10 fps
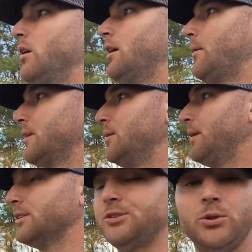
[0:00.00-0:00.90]
I'm getting
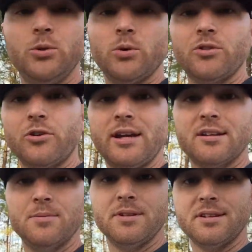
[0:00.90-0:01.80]
about 2 or 3
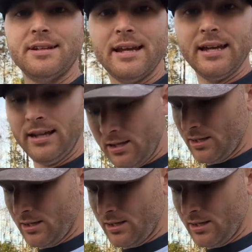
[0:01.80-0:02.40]
estimates a day.